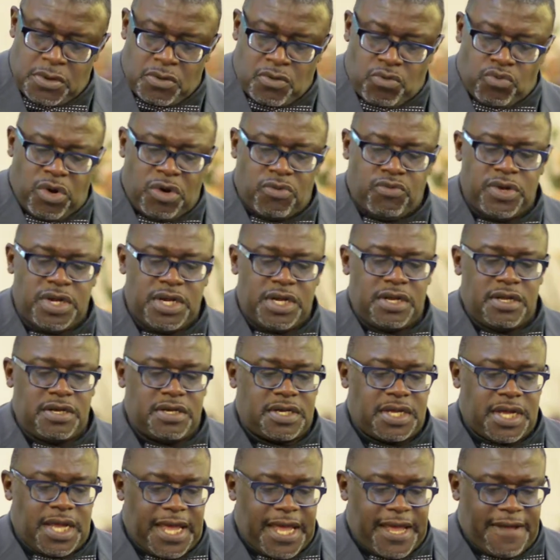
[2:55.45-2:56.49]
When we
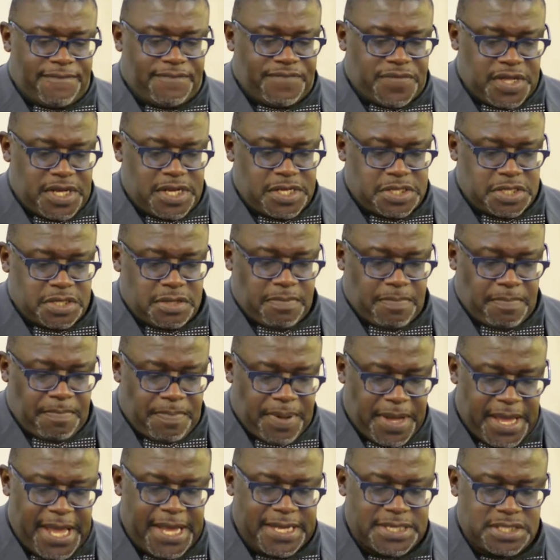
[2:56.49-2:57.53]
look at this
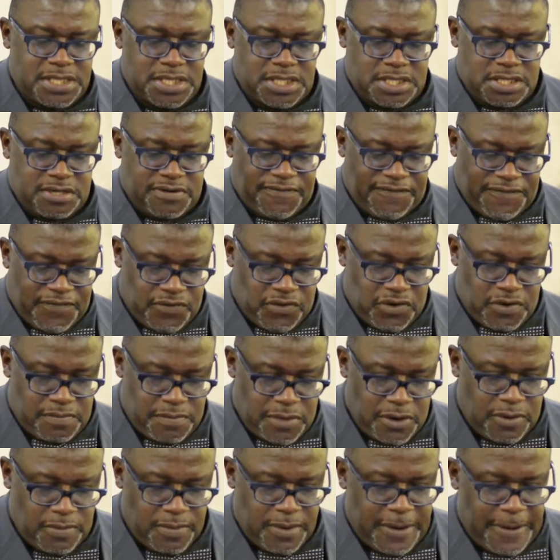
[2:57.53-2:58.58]
passage for a
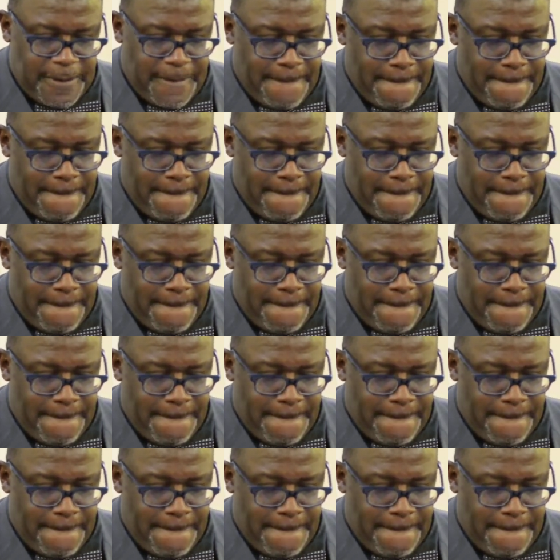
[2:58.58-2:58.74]
moment,